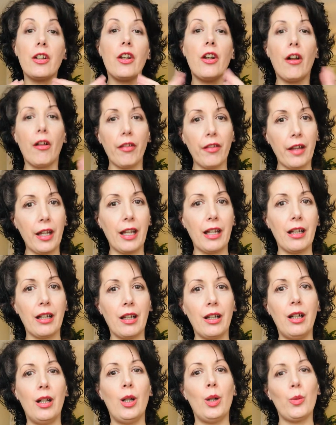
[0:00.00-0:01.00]
nothing
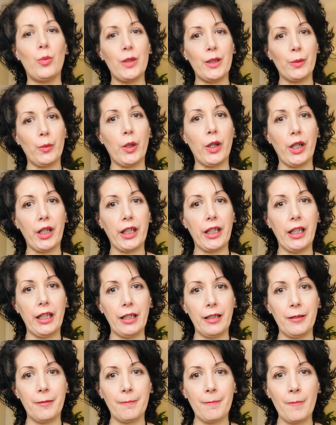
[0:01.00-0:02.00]
was working.
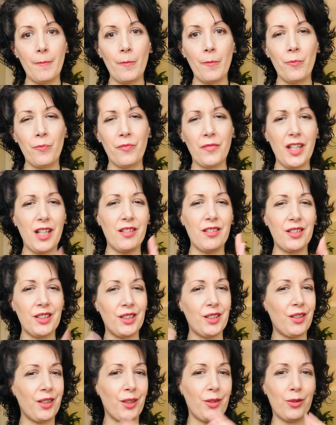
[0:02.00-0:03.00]
And the
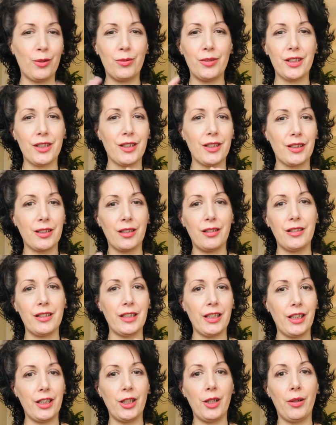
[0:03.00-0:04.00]
cycle was just
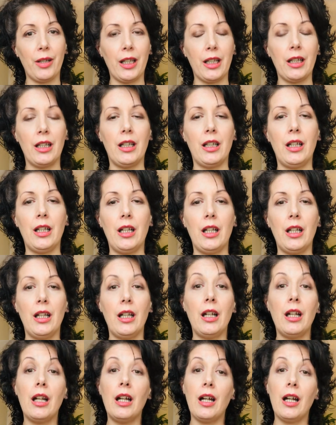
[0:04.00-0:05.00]
continuing.
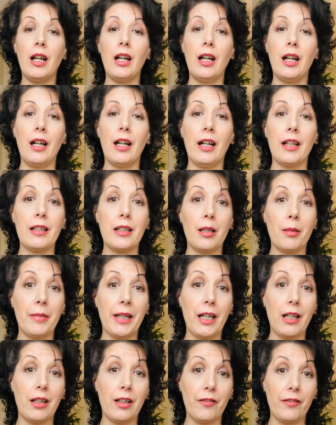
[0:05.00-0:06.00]
And then I met
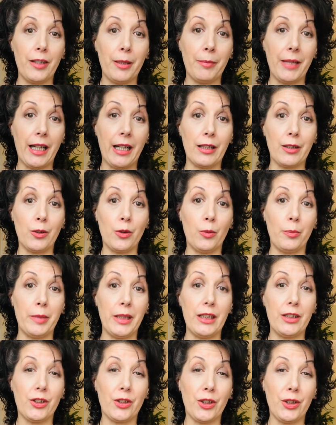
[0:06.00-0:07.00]
a lovely man called
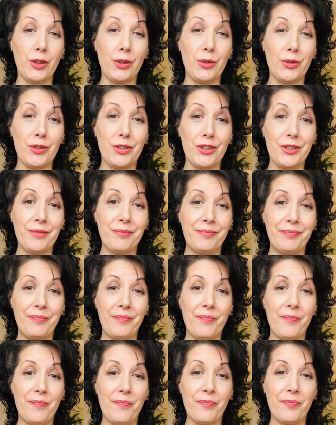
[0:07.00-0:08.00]
Peter Gooch
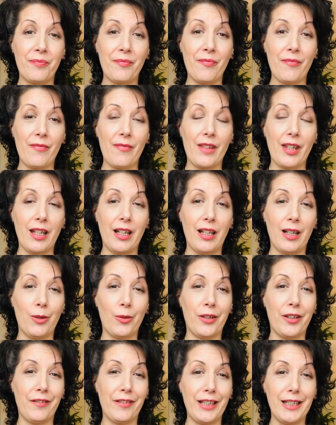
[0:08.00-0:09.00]
at
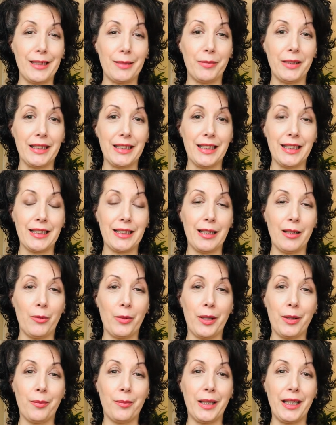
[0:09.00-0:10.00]
one of these business
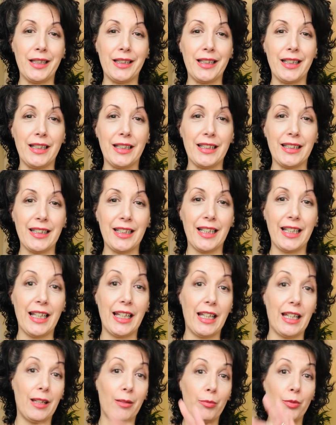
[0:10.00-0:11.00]
network meetings, and
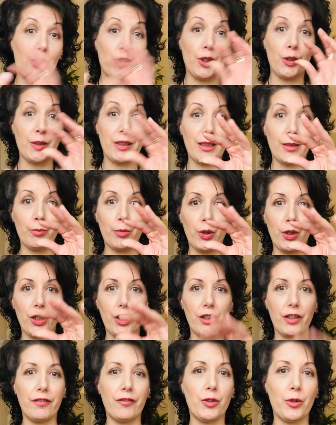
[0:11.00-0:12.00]
he produces
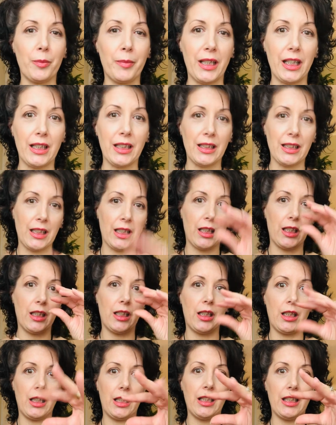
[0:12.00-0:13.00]
product for me and said,
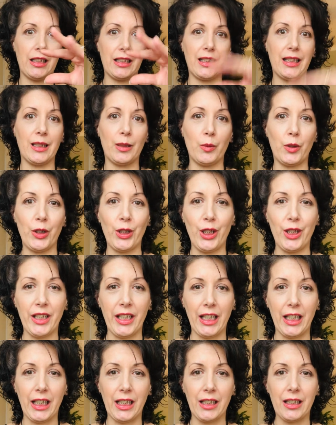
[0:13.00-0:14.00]
this is what you
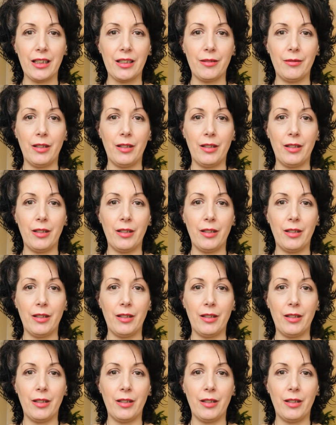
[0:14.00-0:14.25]
need.